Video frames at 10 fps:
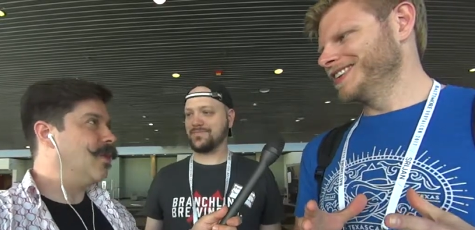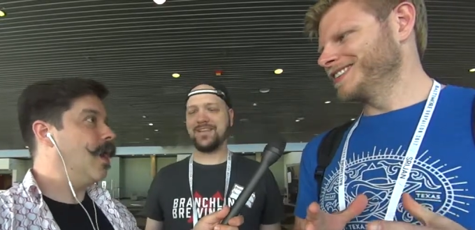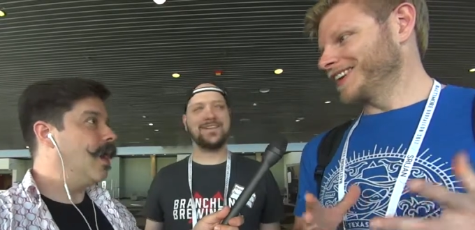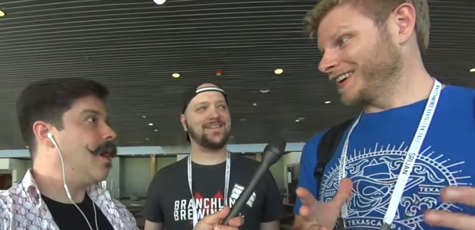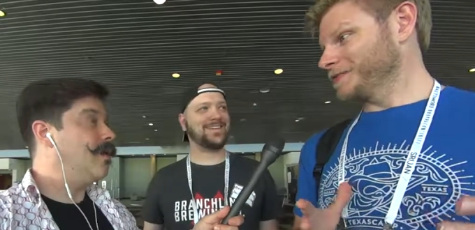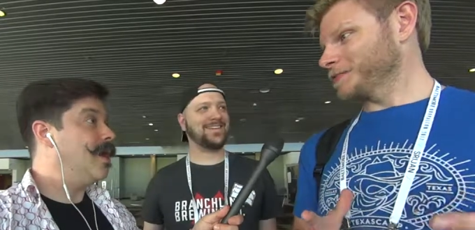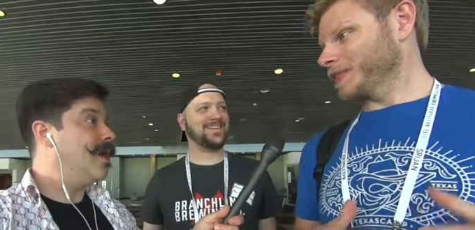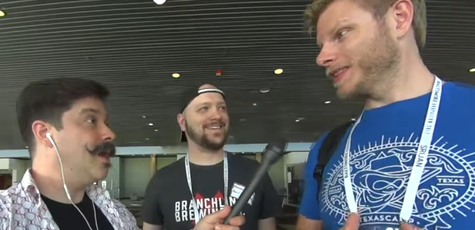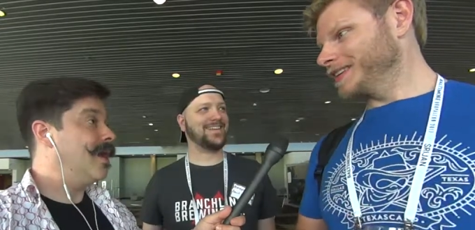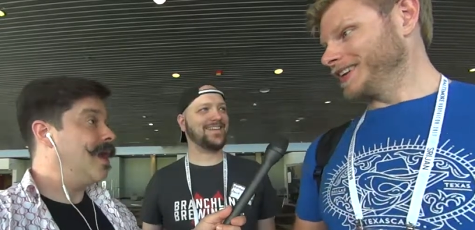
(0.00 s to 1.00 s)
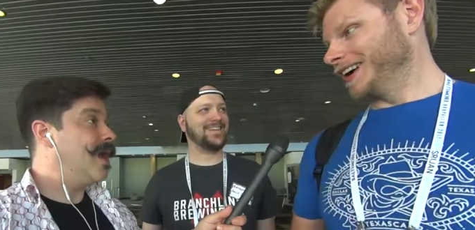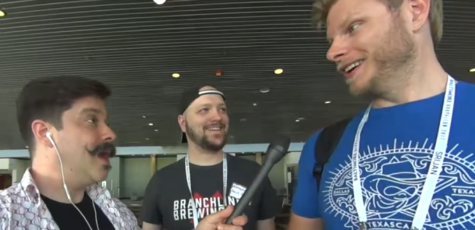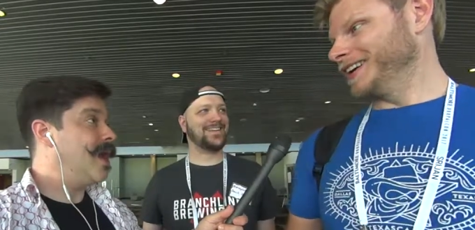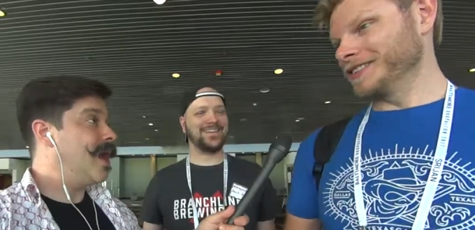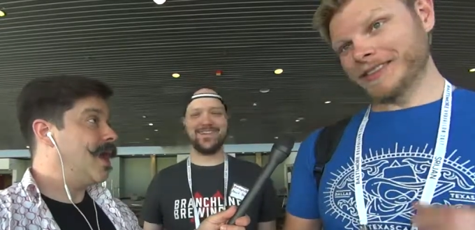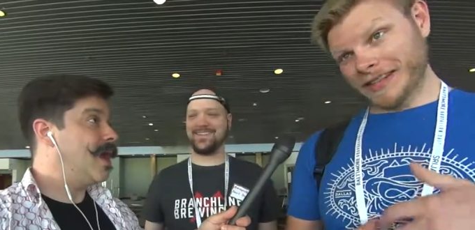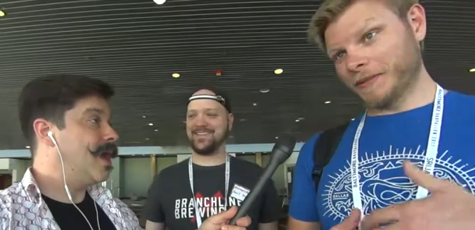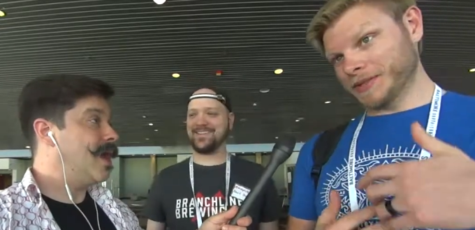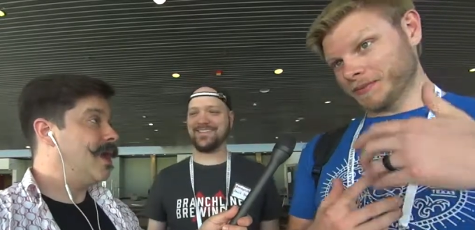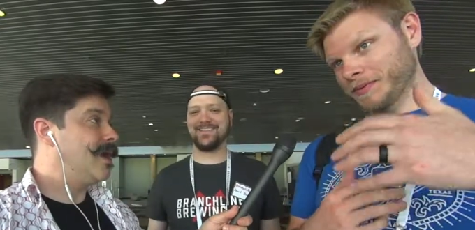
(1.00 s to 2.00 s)
Speaker 1: right? oh. Yeah, and,
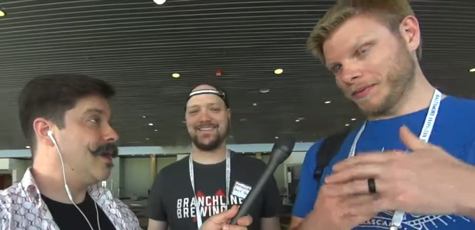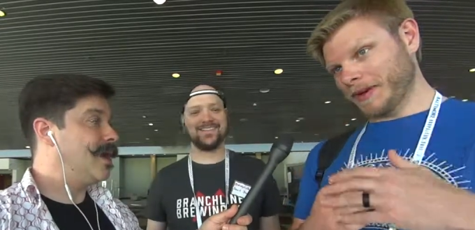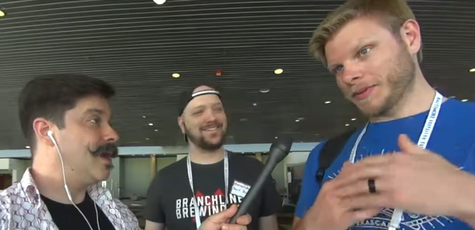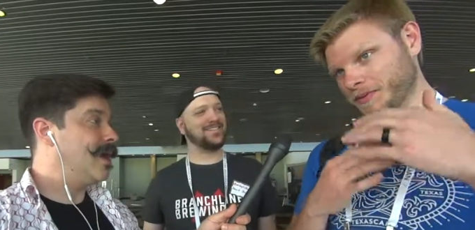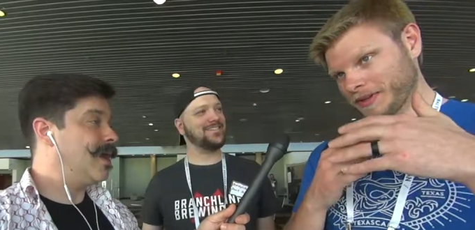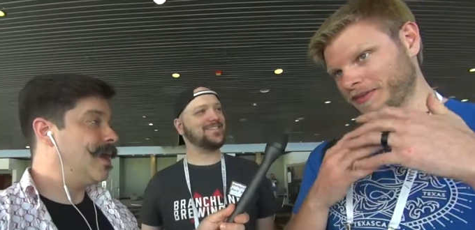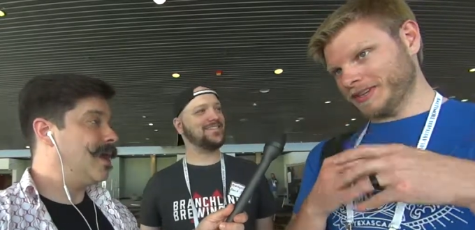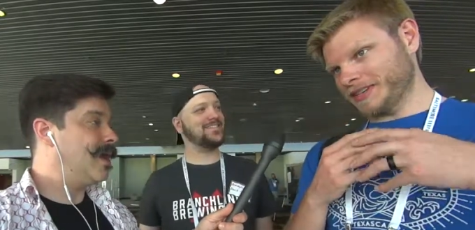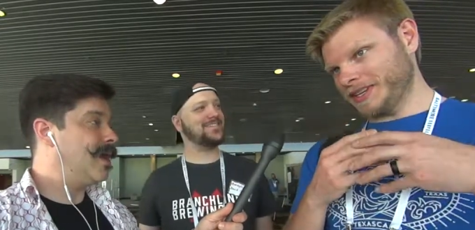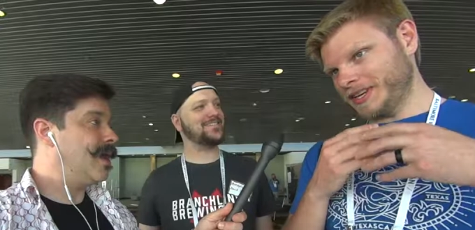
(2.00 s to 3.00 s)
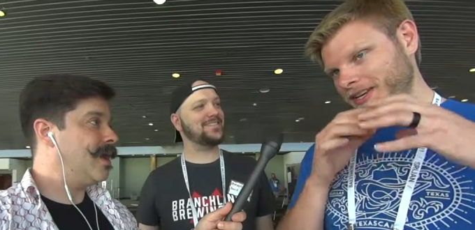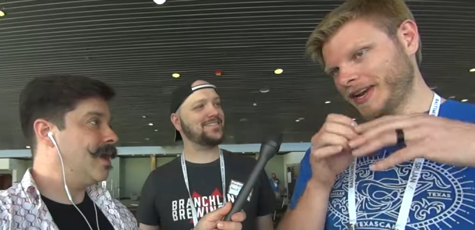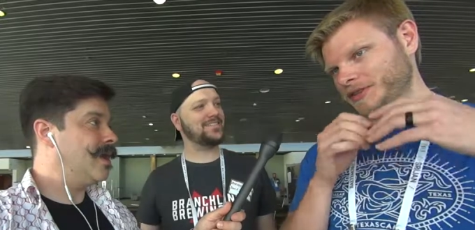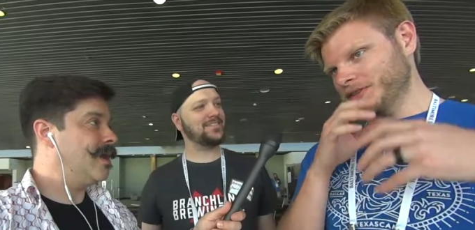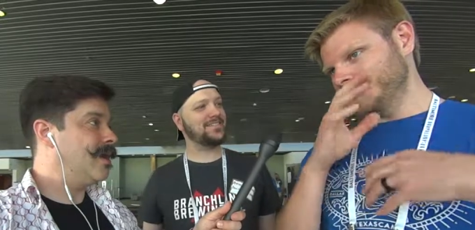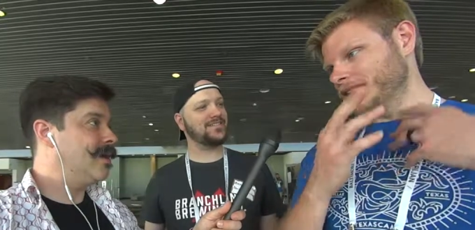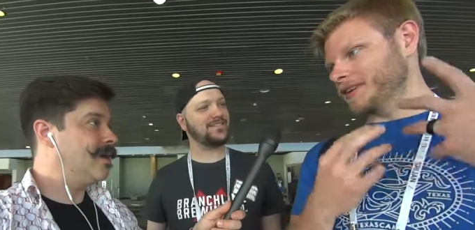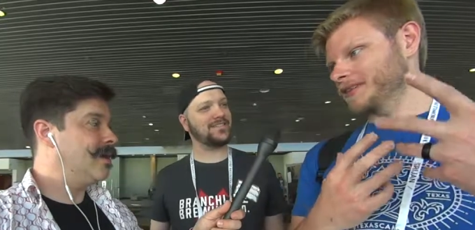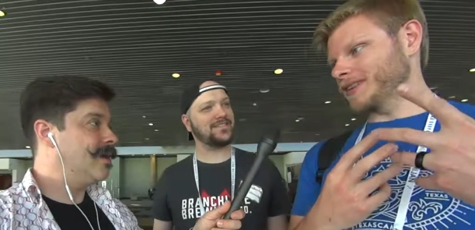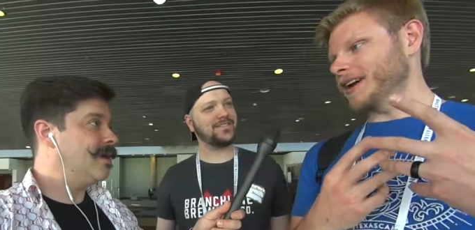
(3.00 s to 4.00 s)
and that was that was one of the things that he had actually
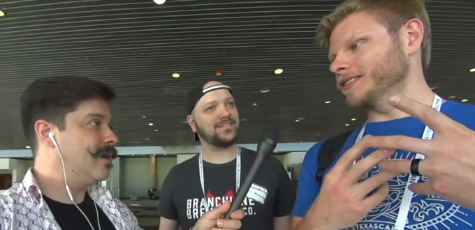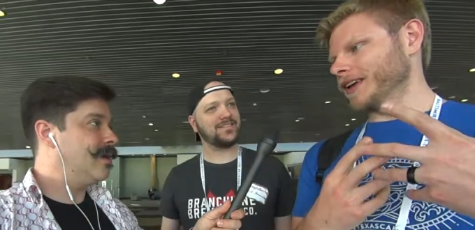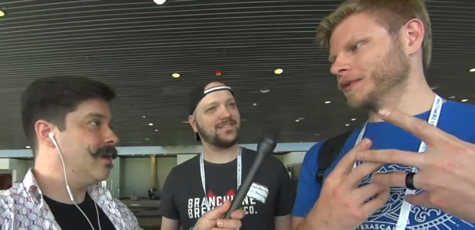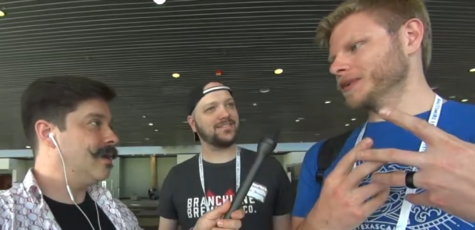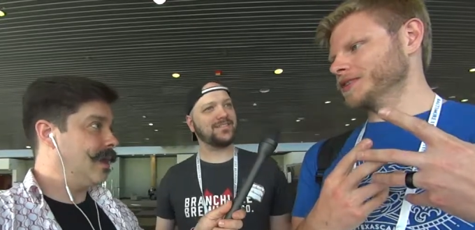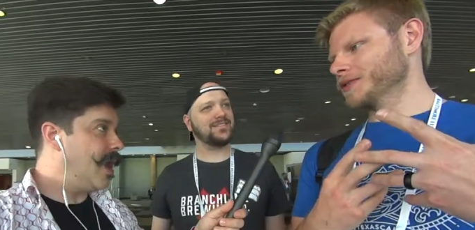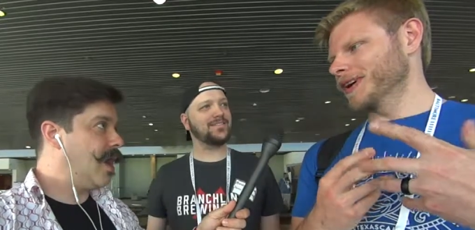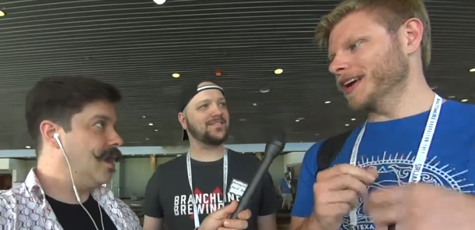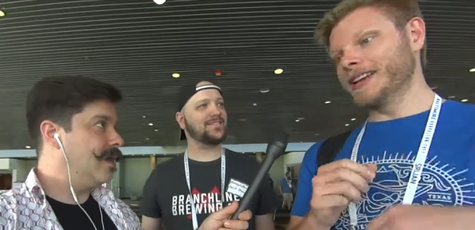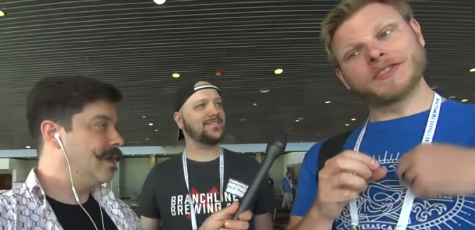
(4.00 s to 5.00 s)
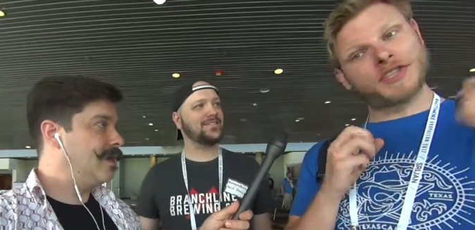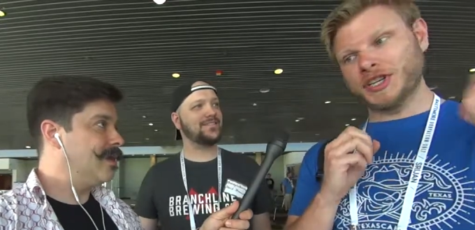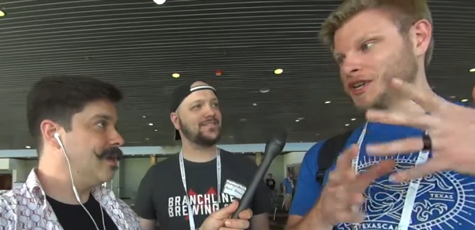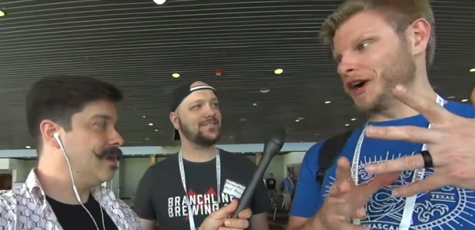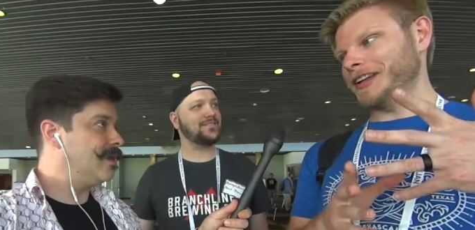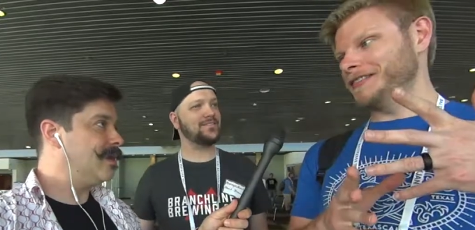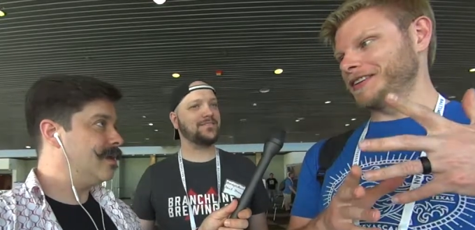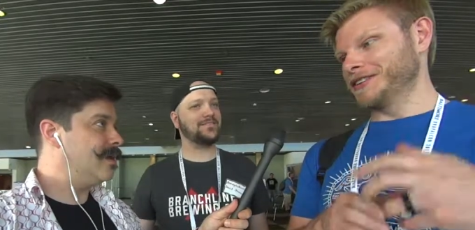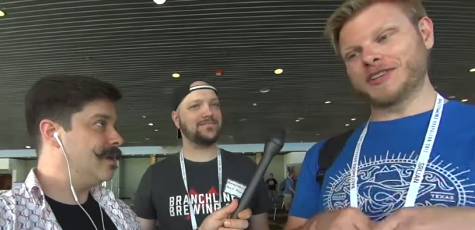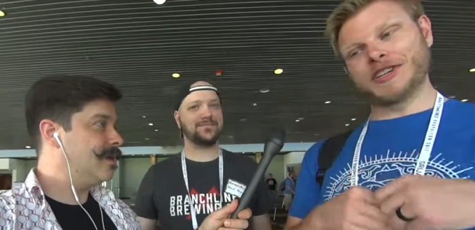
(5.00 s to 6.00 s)
done in sign language, right? Uh-huh. And she got
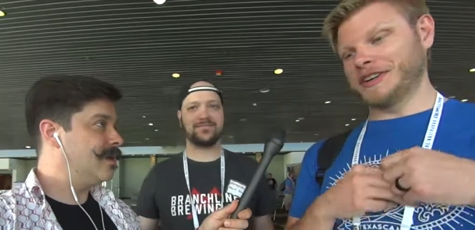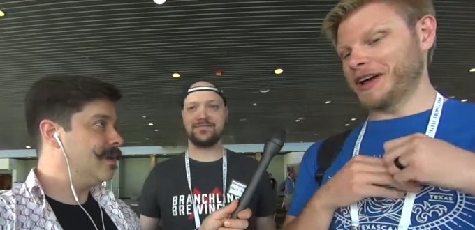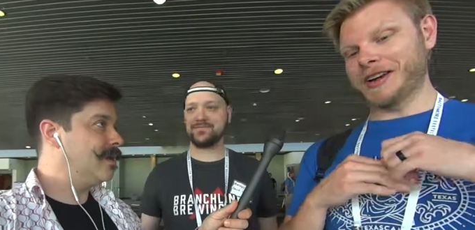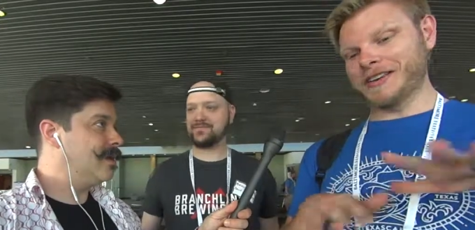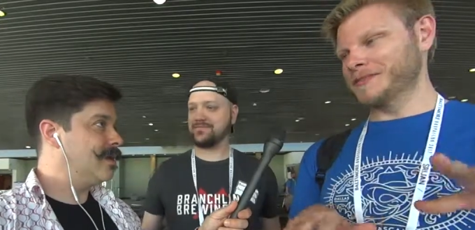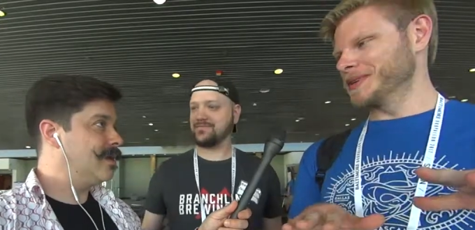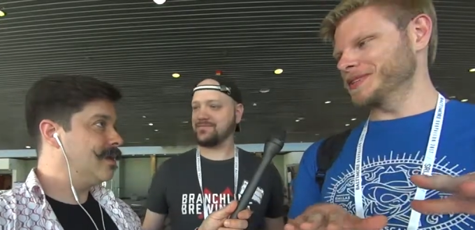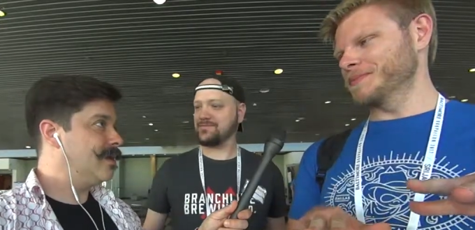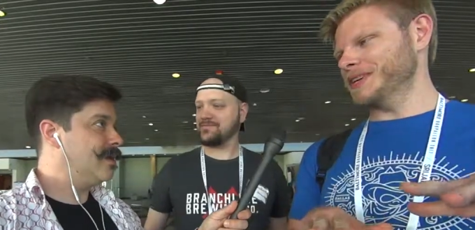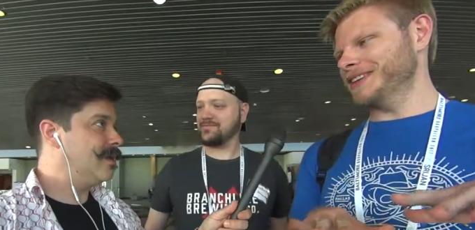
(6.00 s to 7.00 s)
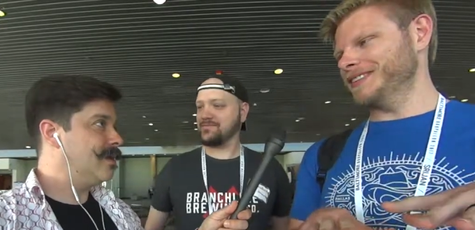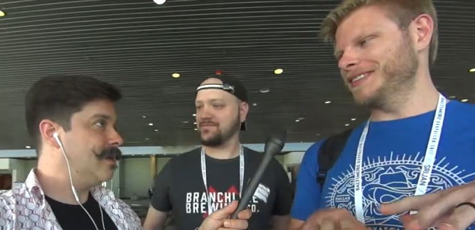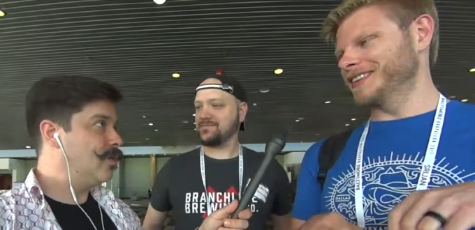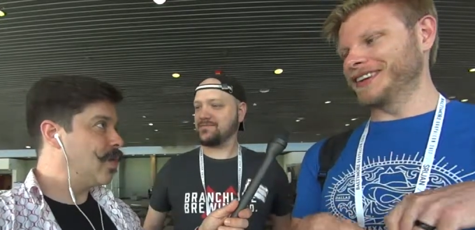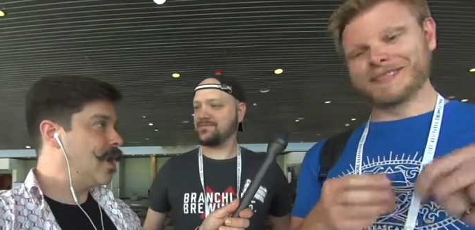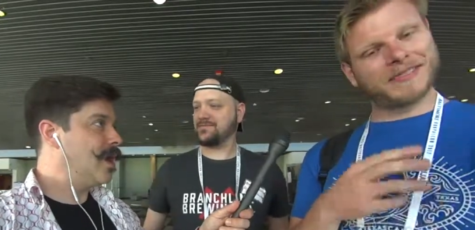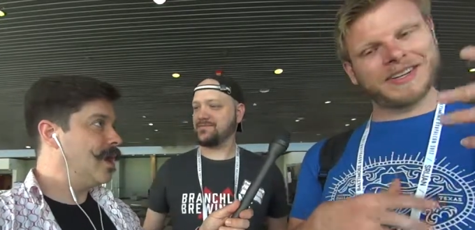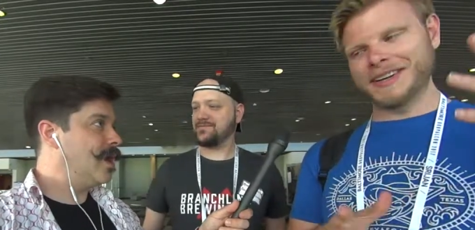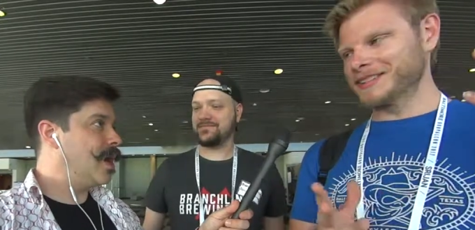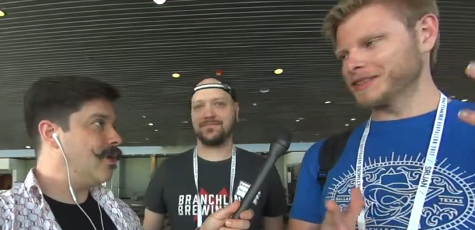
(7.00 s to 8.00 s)
it, and she did not even miss a beat. And
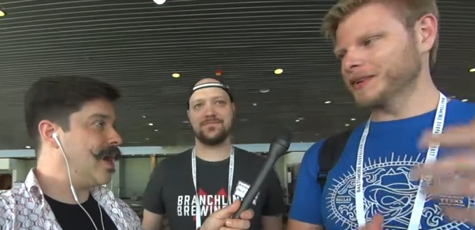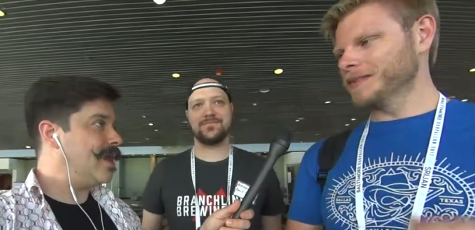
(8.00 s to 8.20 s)
then yeah, and All so